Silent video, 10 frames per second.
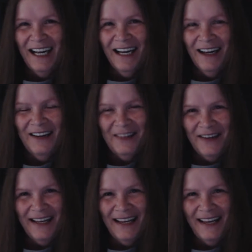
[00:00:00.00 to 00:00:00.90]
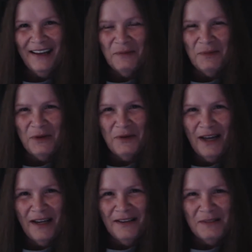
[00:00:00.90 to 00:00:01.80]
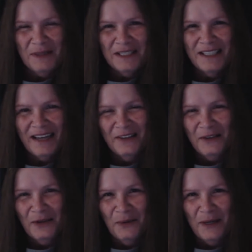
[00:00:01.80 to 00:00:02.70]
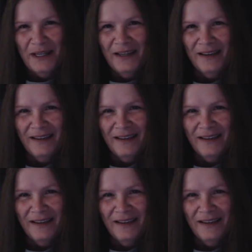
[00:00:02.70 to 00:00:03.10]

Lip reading: Oh, I hope you've had a spectacular week.